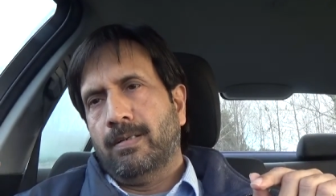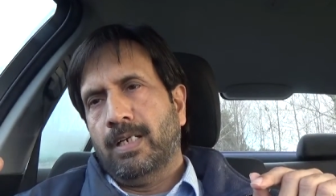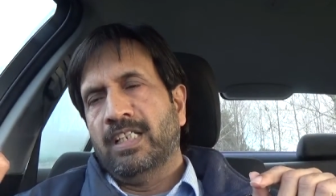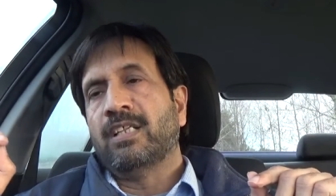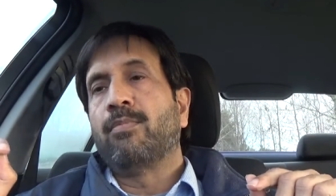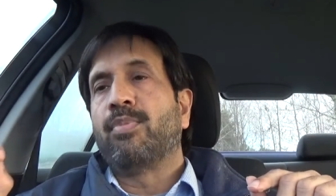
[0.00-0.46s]

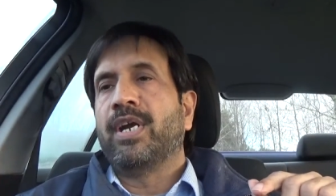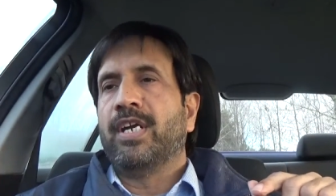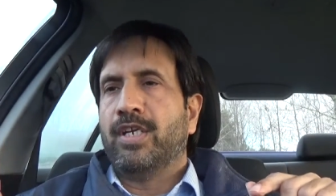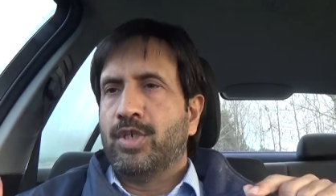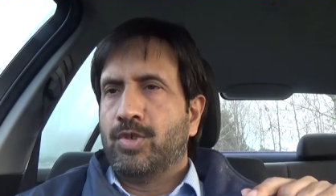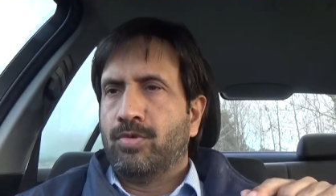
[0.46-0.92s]
in the brain
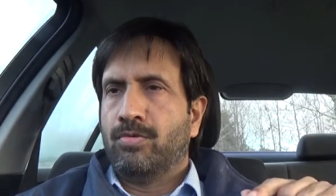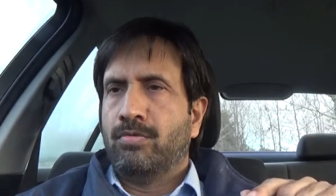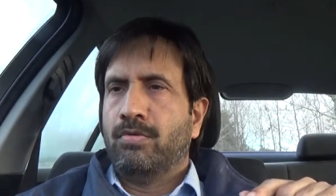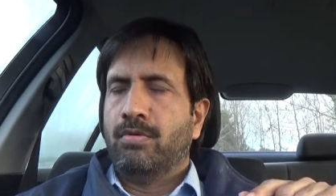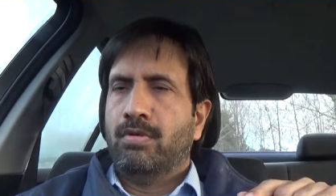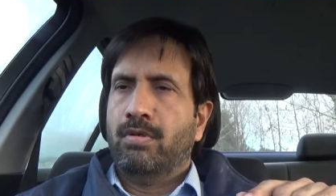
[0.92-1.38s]
tissue
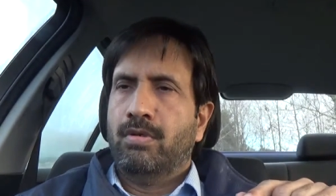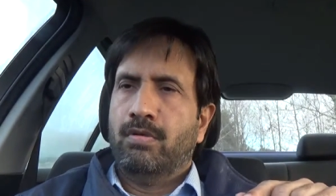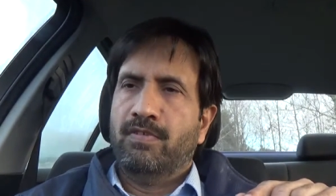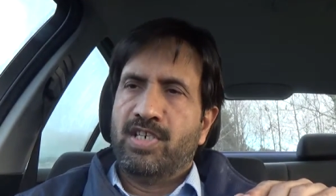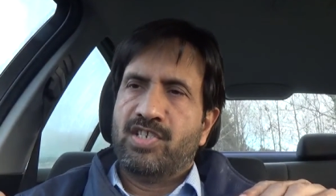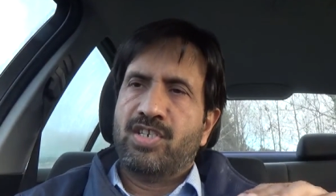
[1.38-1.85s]

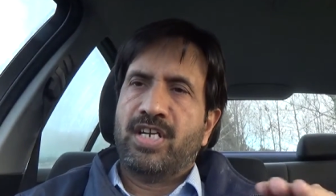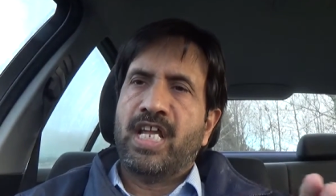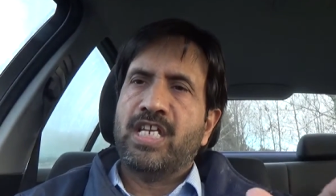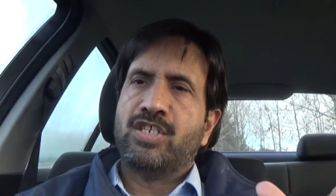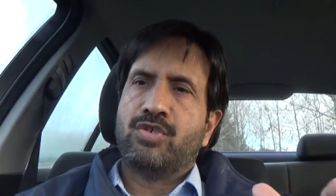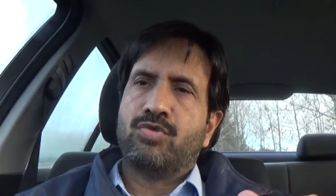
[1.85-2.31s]
which is
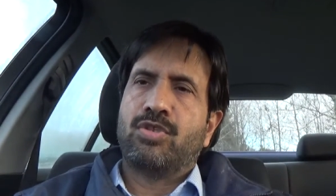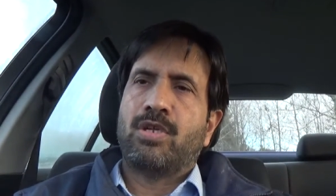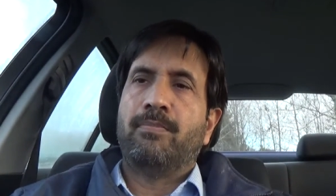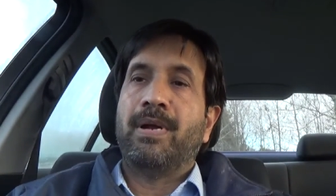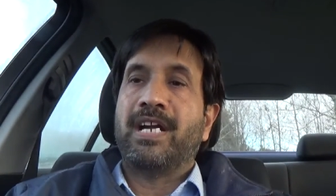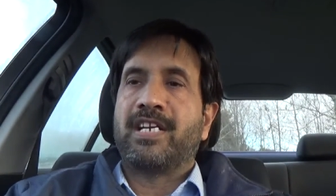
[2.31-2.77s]
attached to
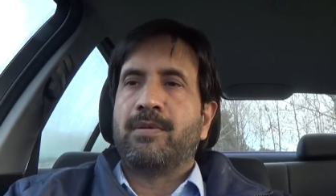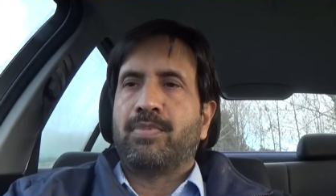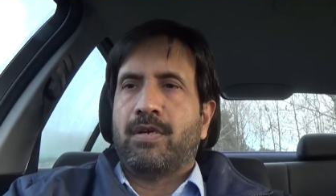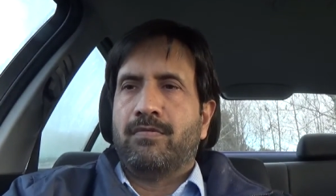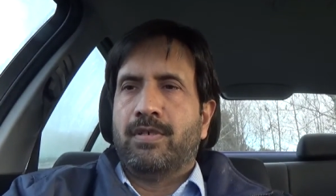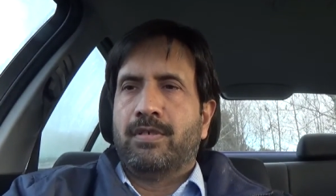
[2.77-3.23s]
the battery
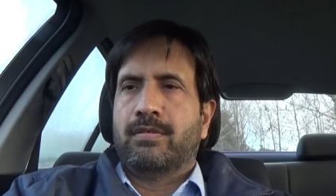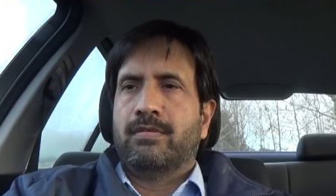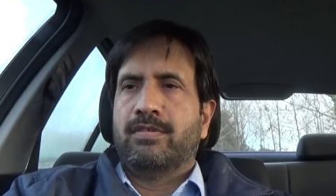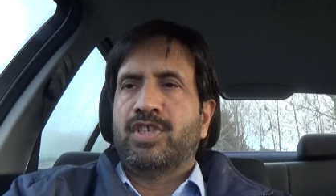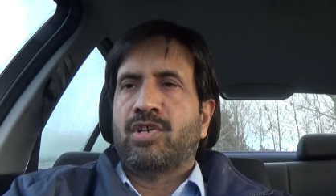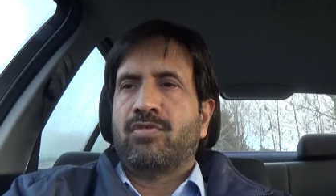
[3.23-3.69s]
powered
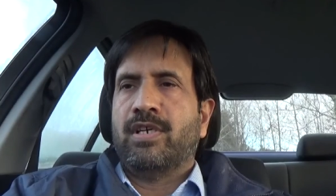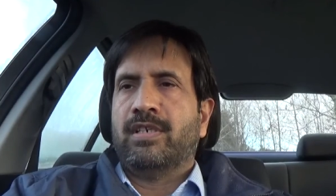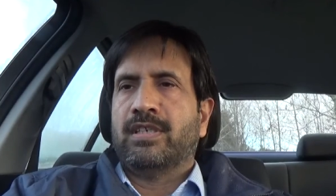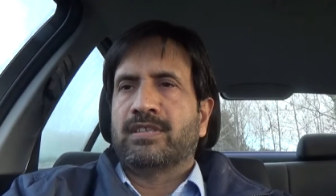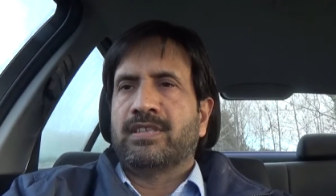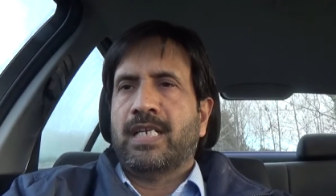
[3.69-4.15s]

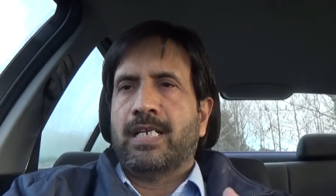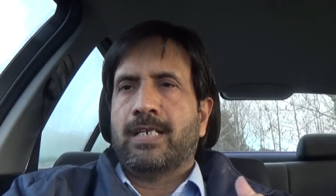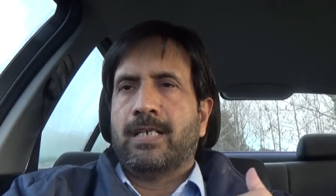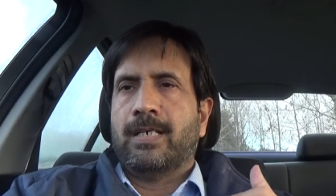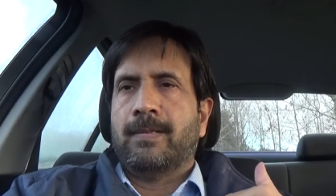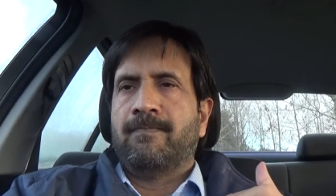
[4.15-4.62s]
generators that
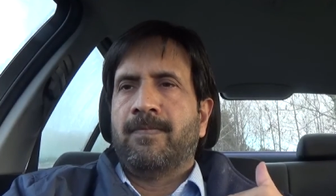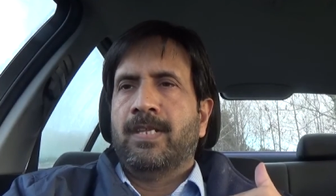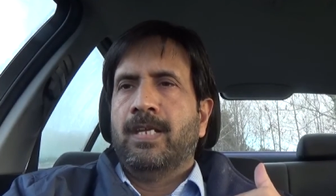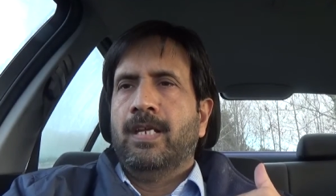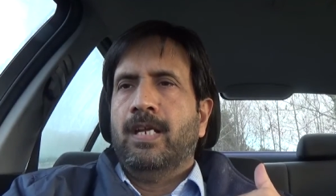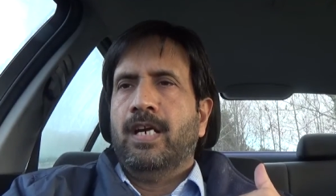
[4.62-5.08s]
uh,
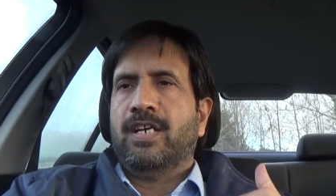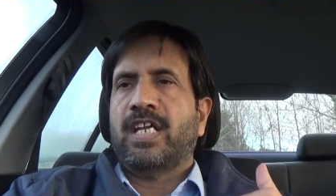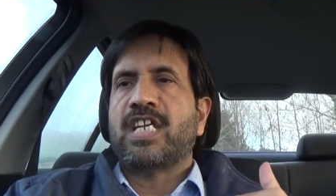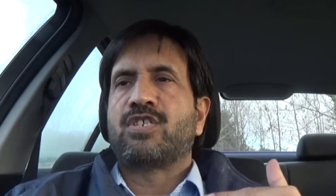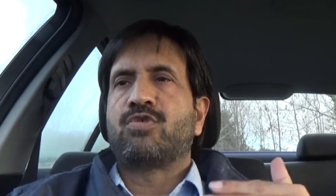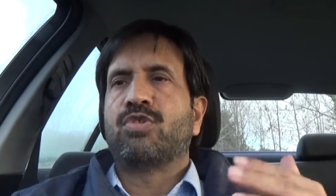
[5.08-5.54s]

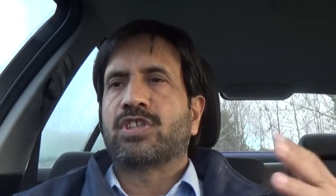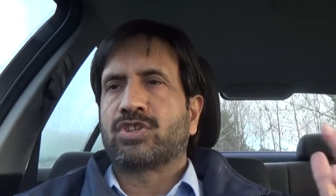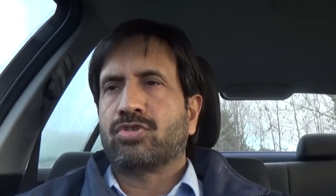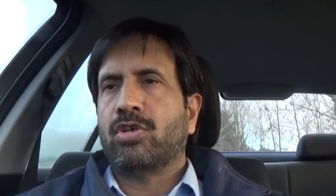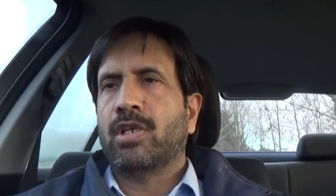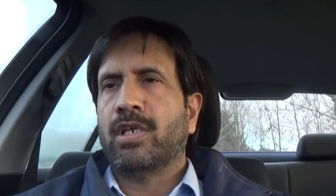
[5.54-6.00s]
attach to the
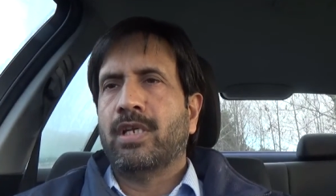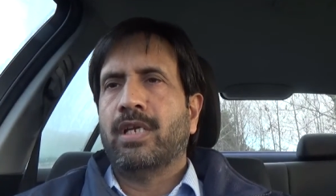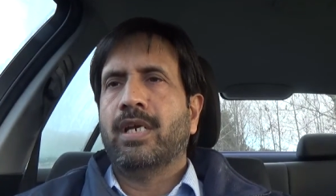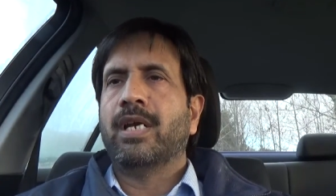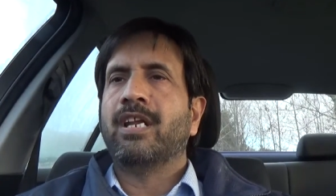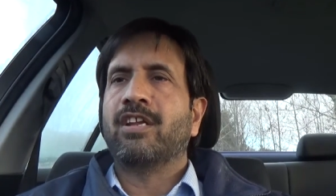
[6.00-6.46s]
skull
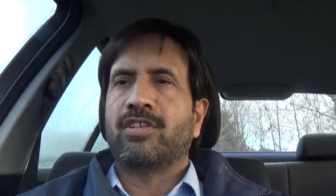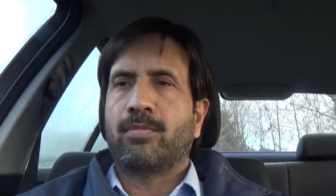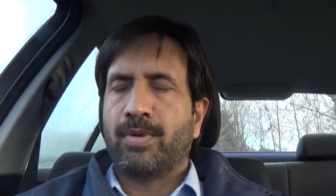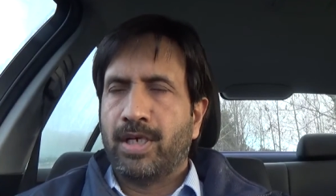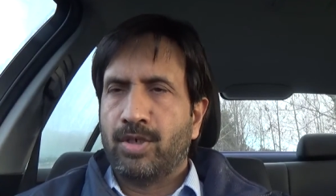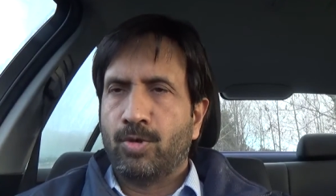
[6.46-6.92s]
near the
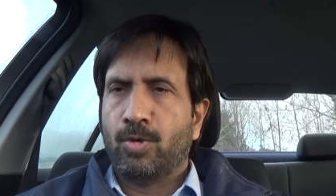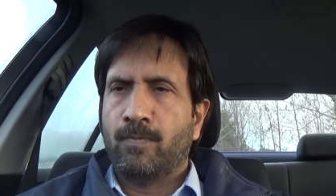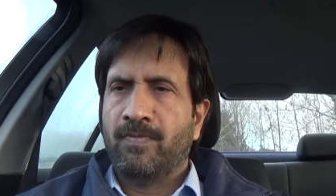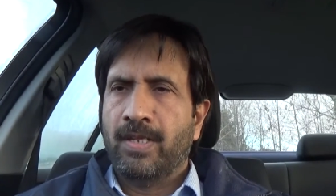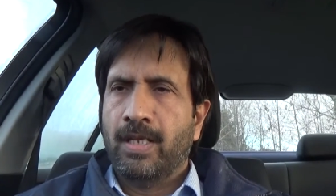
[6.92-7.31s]
brain you know